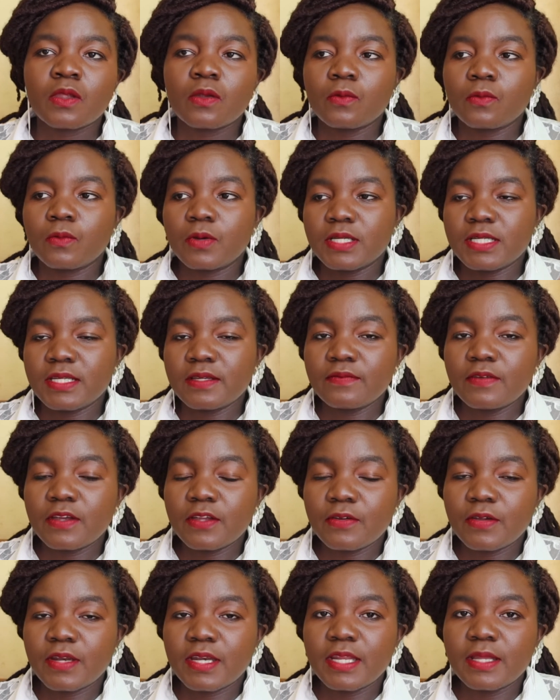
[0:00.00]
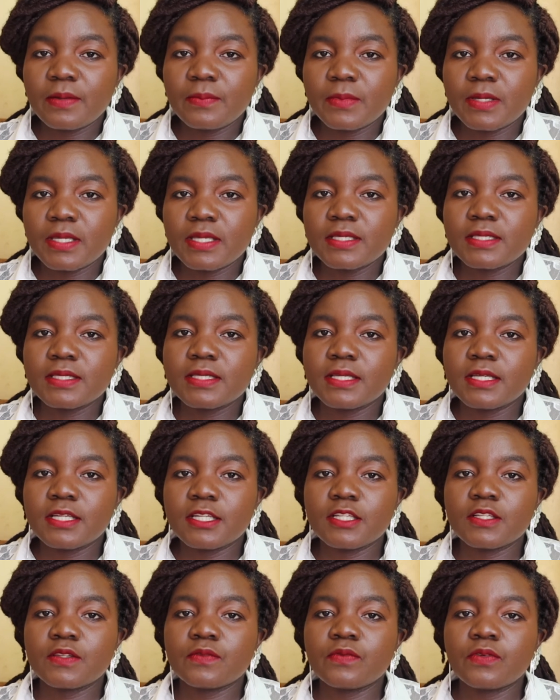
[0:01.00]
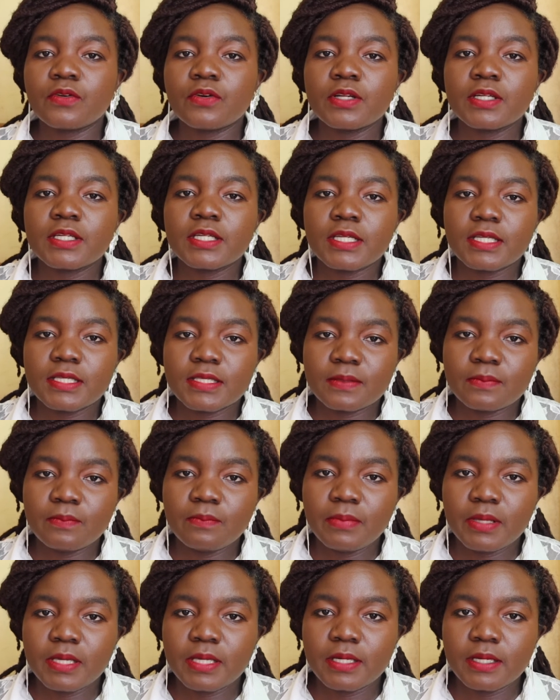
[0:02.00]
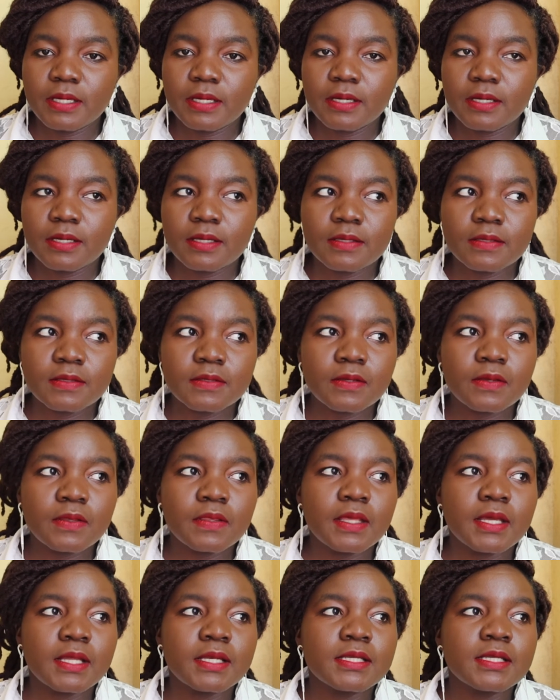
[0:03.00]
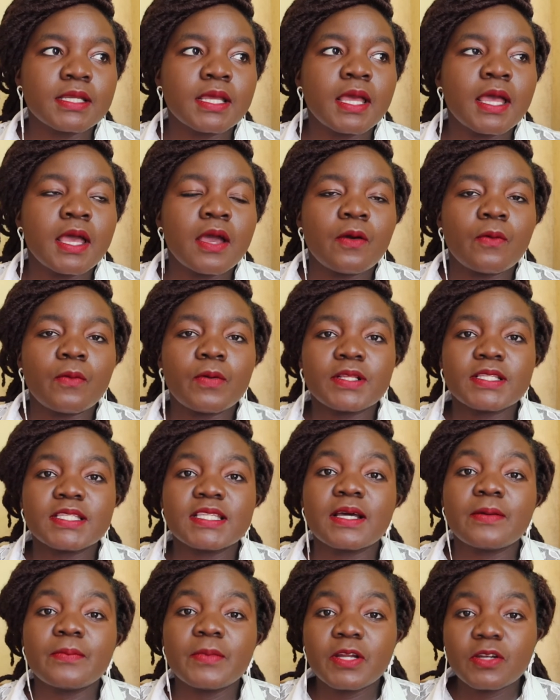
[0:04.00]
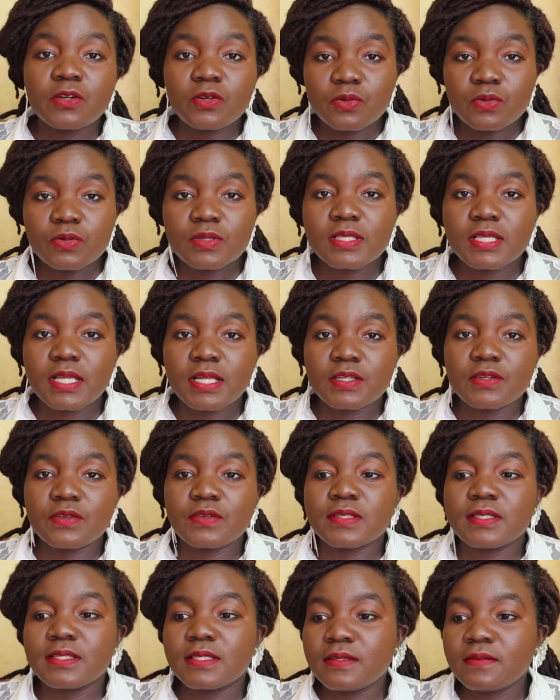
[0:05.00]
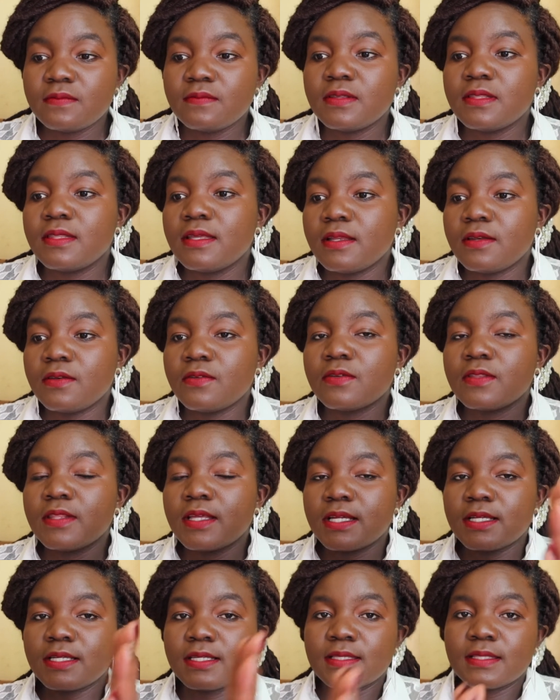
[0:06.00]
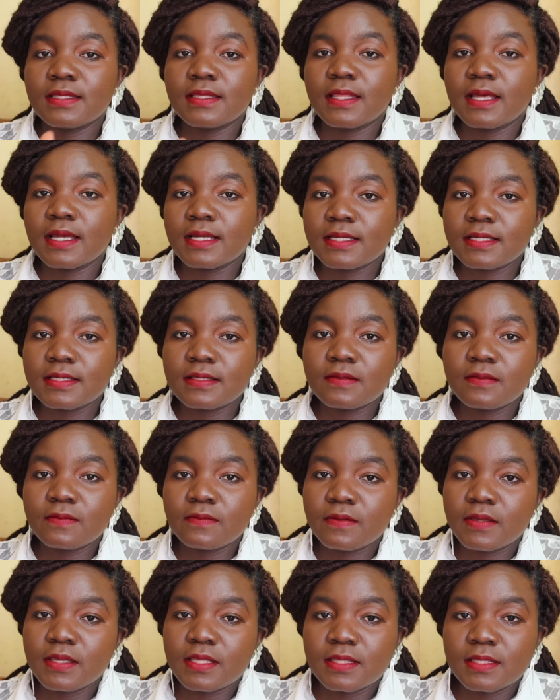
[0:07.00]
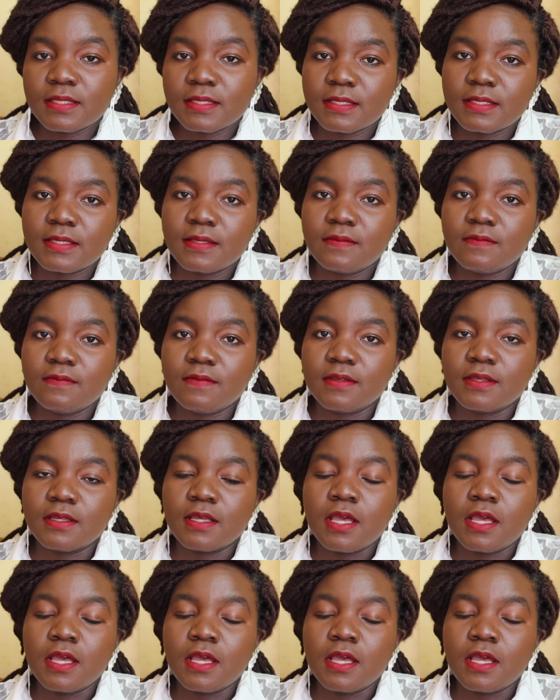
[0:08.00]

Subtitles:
whatever your name is, its font is big, so that when someone looks at your CV, they know that is Faith's CV.